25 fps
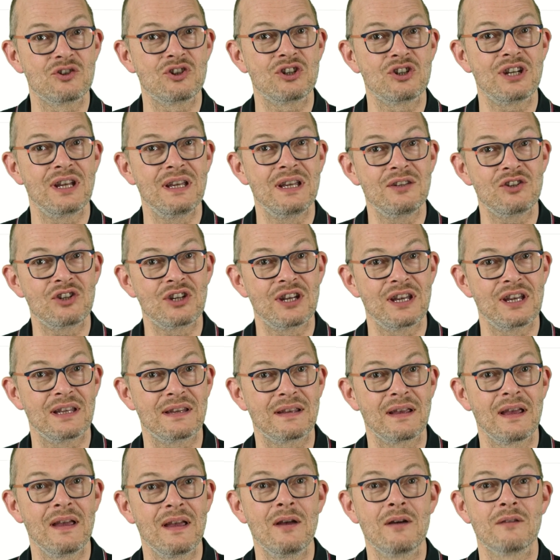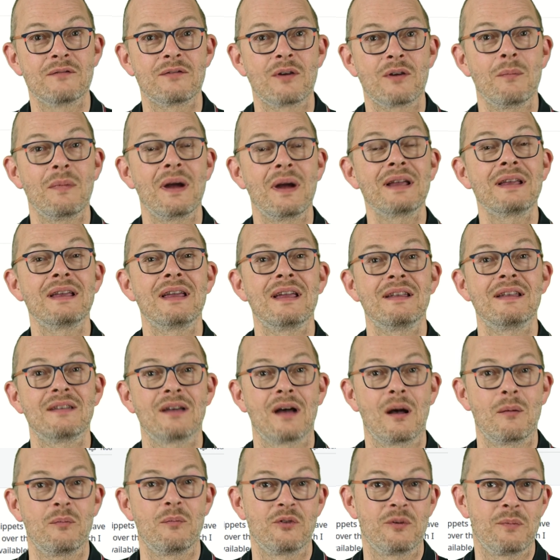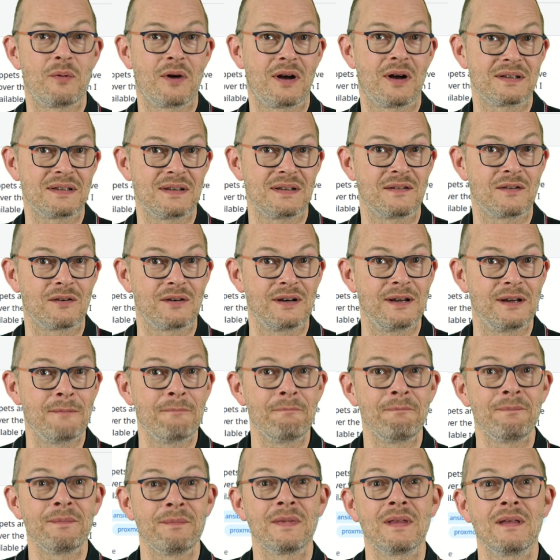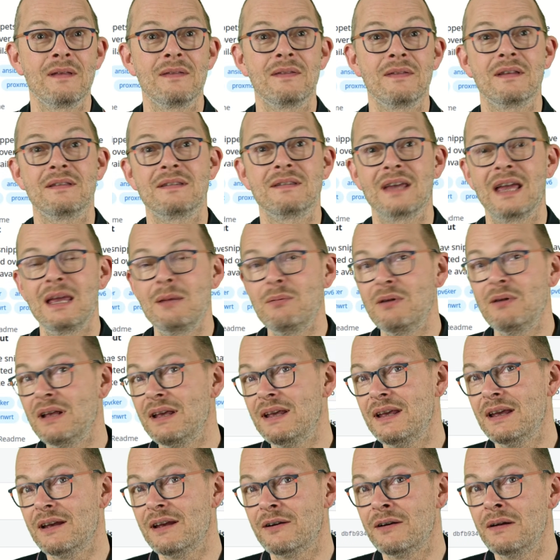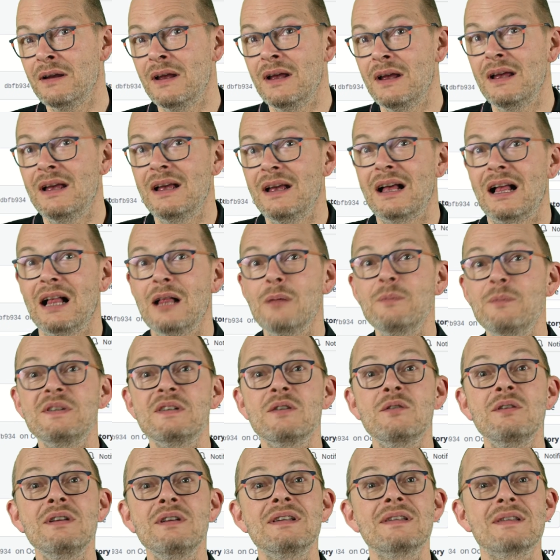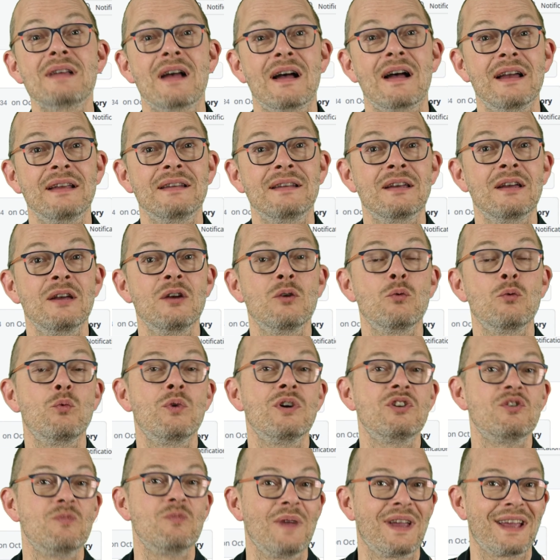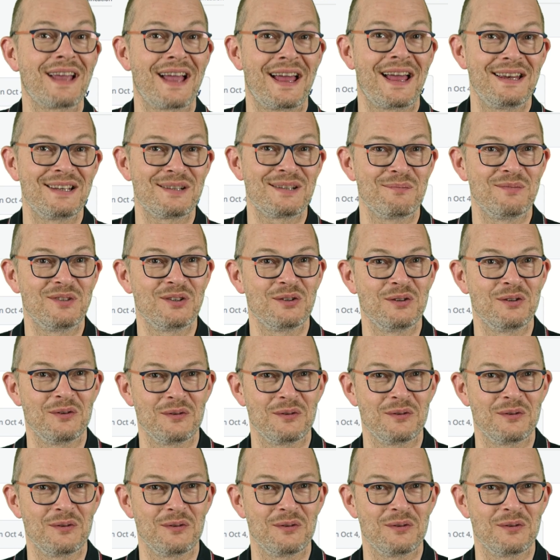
cheat sheet from my GitHub repository. The table here helps you decide which mechanism to